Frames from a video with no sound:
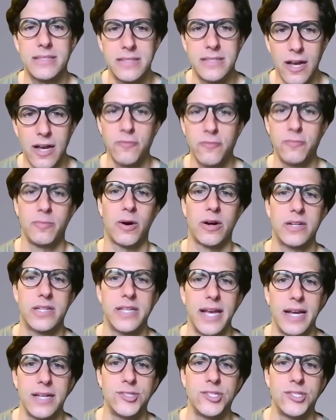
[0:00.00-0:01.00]

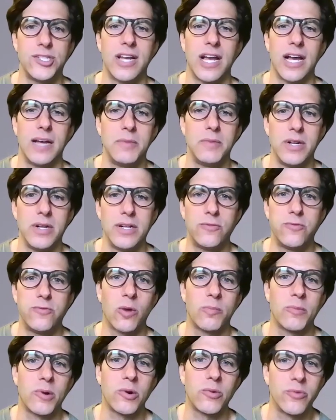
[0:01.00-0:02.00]
Myself, Mark Yaschik, I'm
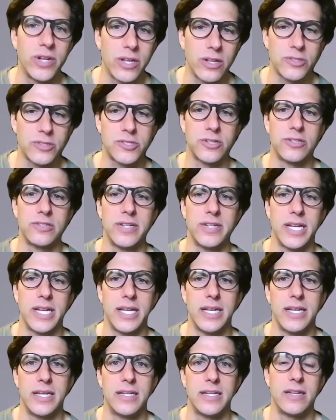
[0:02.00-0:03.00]
a former
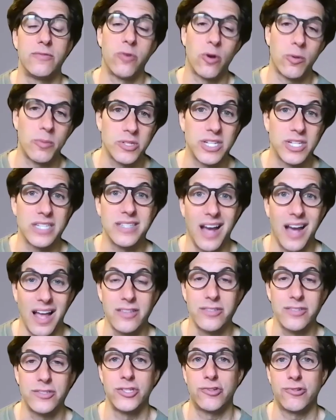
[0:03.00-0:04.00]
realtor and a former
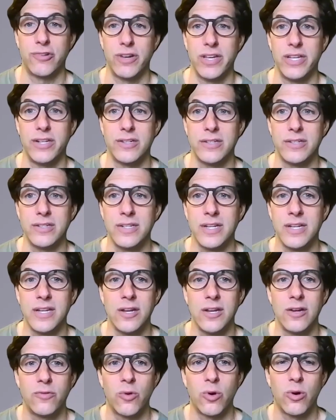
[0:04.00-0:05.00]
technology
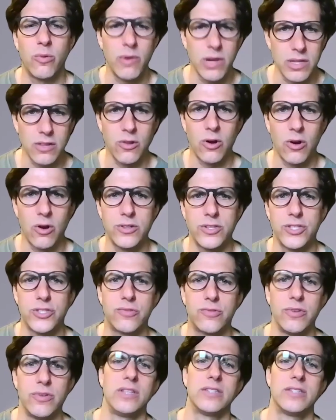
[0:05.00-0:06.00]
trainer for one of the
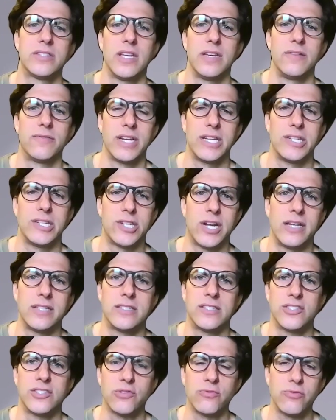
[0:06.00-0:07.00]
largest real estate
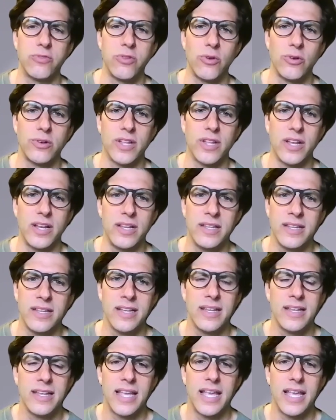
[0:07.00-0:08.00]
franchises in
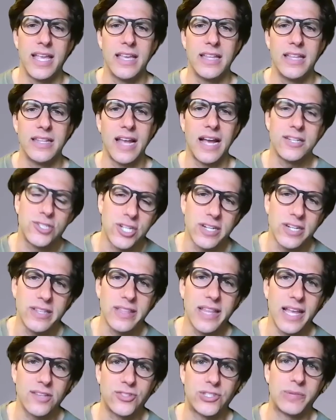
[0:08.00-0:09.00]
Florida. And
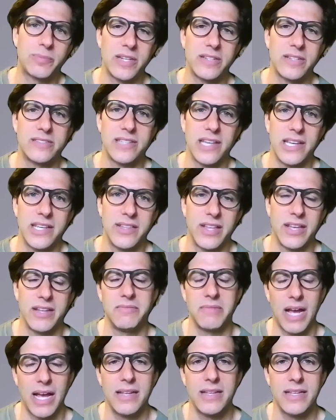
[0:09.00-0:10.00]
I share that simply to
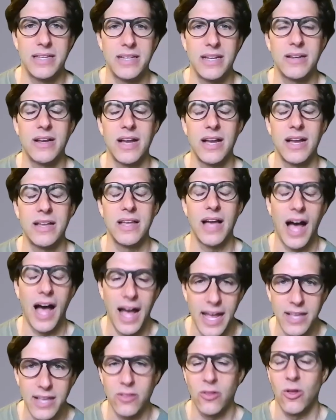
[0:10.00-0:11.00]
say that
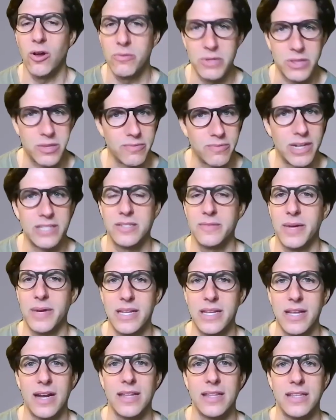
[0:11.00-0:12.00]
I, along with the
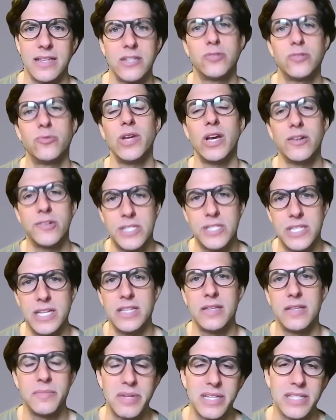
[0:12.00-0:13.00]
rest of my colleagues, we
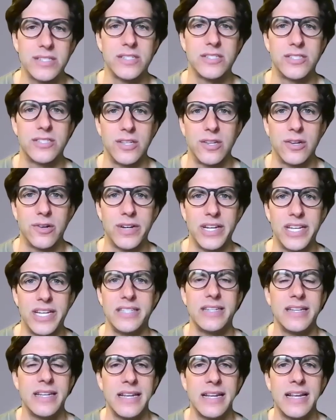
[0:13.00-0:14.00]
understand the business that
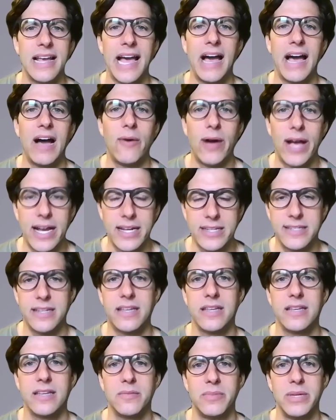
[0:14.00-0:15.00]
you're in, how
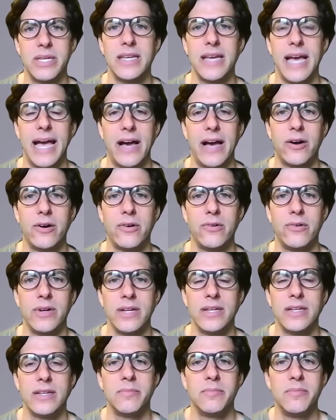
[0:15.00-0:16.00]
hectic it can be,
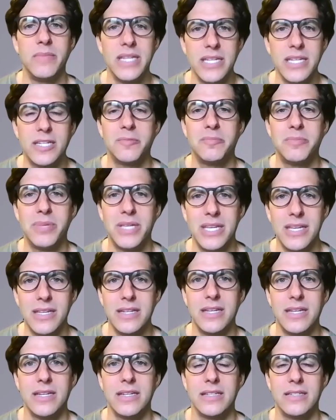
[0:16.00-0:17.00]
how many
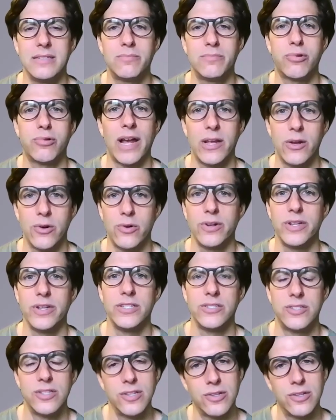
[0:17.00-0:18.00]
competing
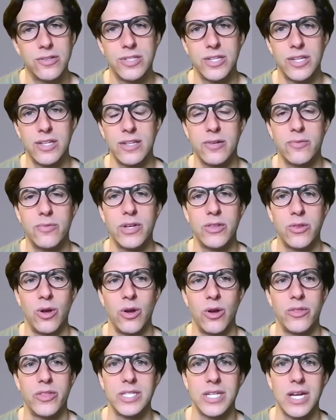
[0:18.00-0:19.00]
priorities that you're
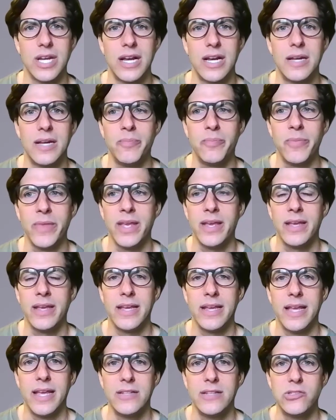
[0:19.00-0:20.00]
dealing with all the time.
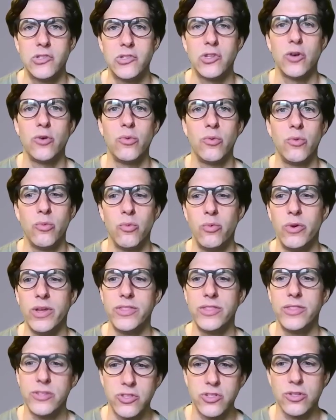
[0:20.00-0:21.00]
And
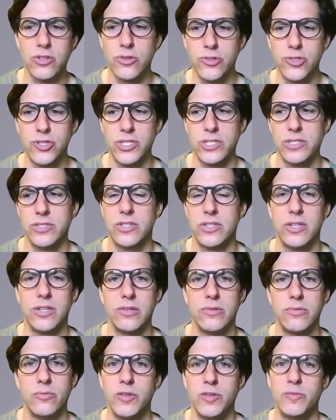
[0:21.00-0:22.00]
so with the
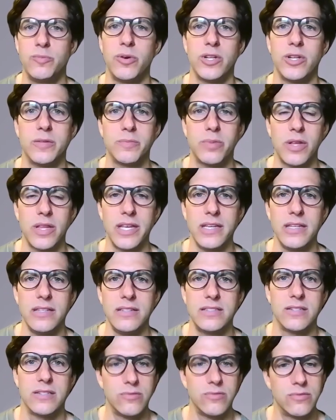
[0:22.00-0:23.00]
solutions that we've put in
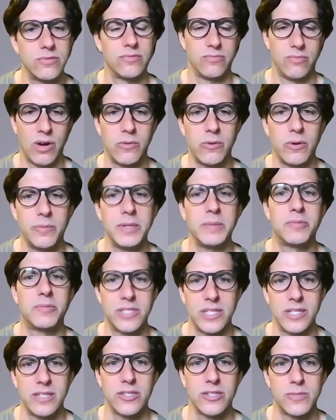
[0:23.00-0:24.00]
place and what
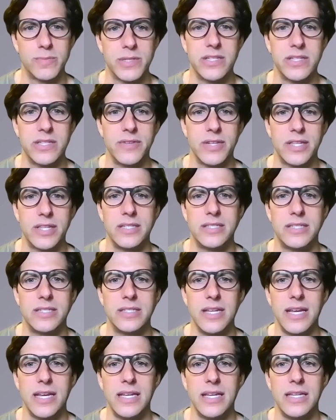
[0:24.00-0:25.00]
we'll be presenting
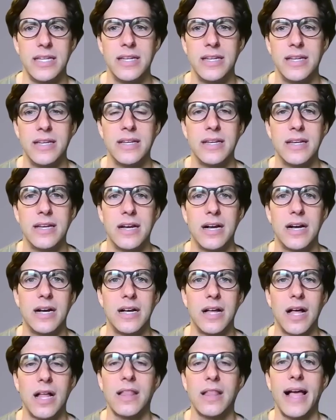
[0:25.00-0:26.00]
specifically today,
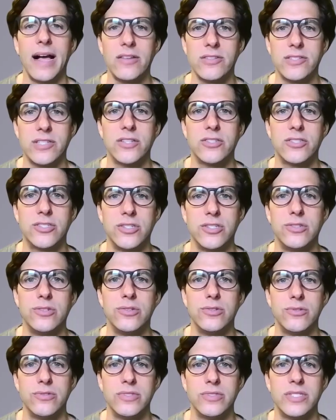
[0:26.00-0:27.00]
allows
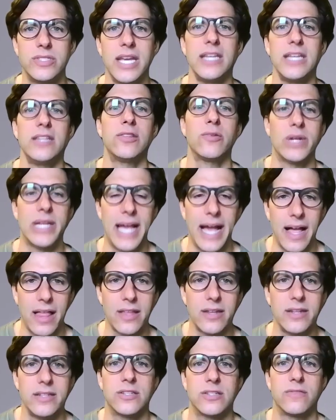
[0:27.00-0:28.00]
us to take the
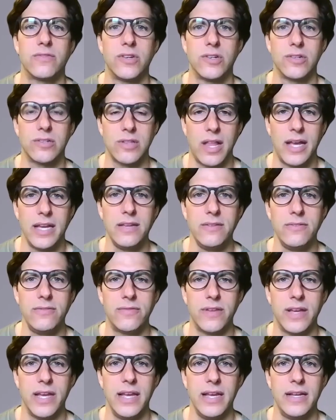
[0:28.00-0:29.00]
realities of your
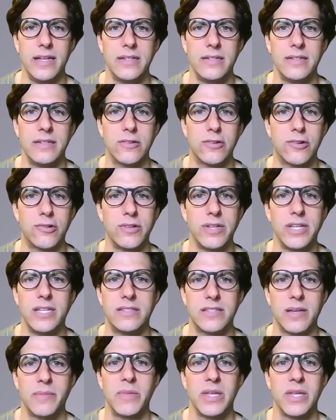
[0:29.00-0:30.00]
life
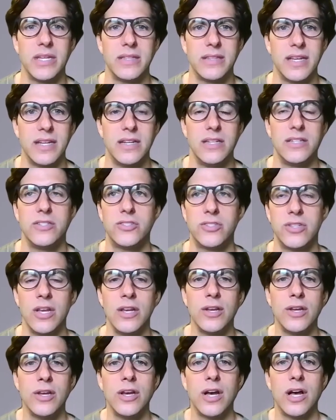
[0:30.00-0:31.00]
and create something that
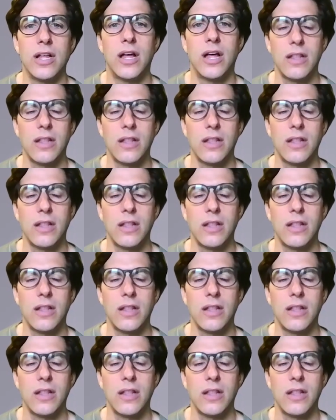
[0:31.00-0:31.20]
is